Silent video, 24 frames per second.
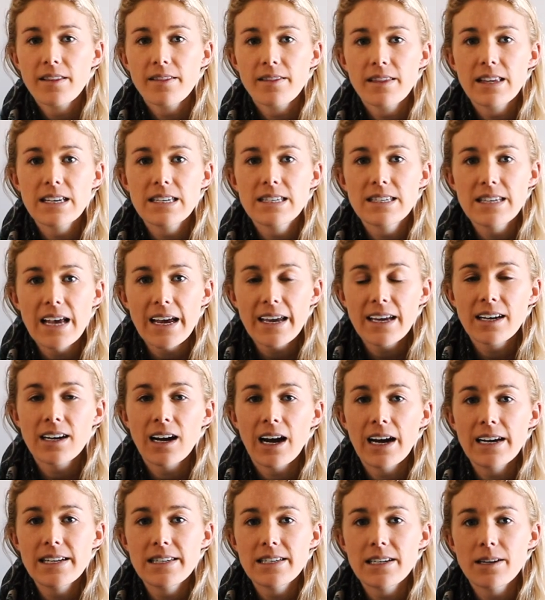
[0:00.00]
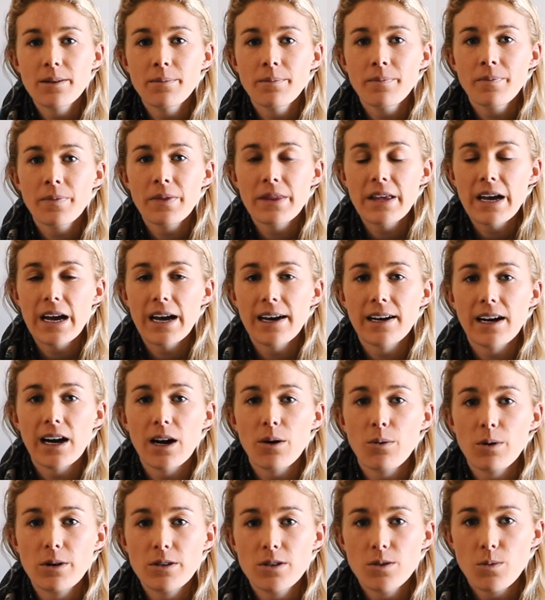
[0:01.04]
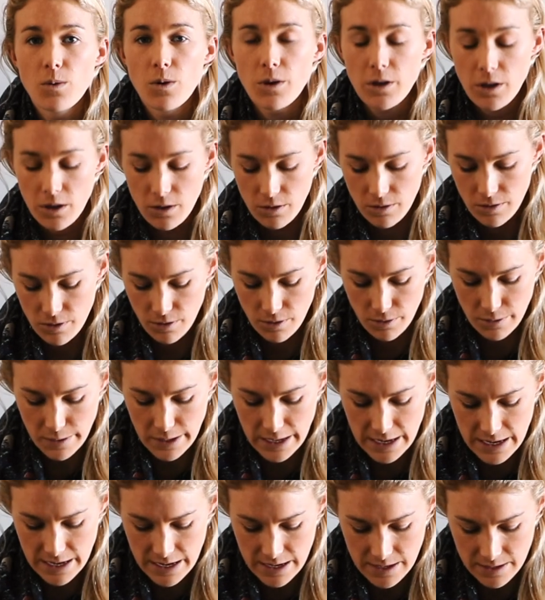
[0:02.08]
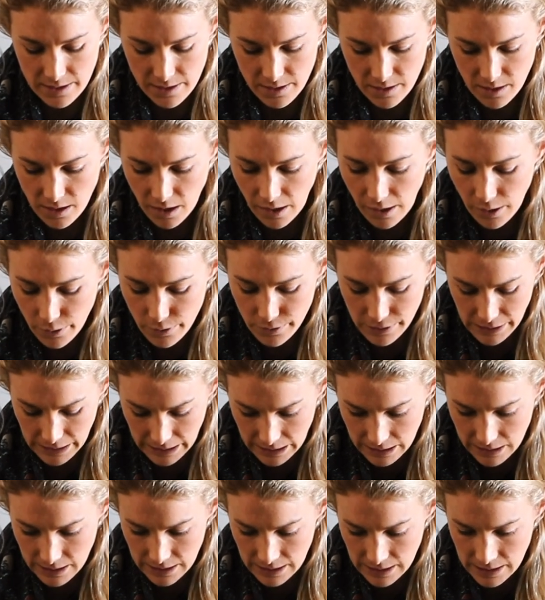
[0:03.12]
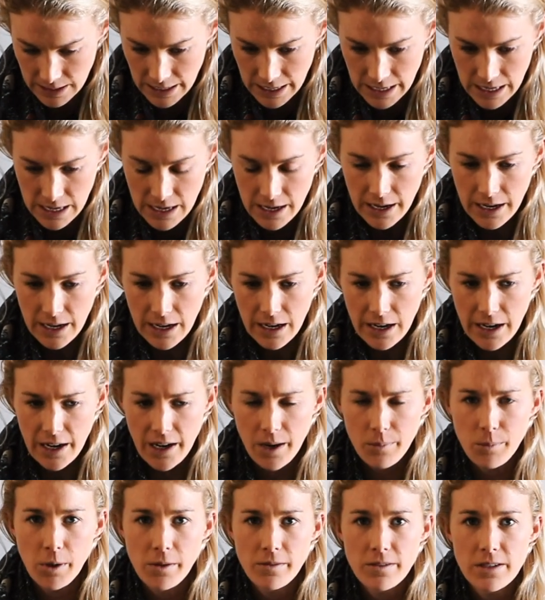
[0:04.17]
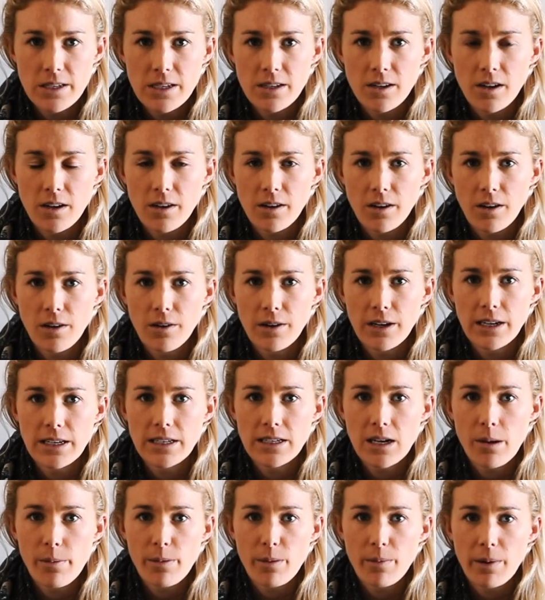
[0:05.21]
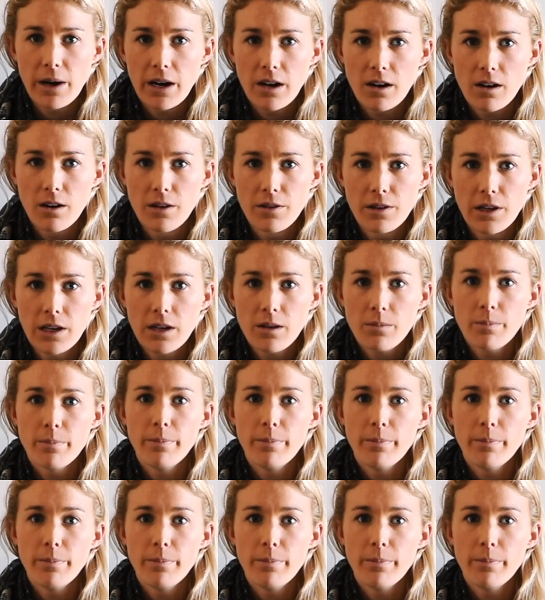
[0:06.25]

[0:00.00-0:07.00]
The second item that I want to walk you through is clothing. I'm obviously not going to go in depth about clothing,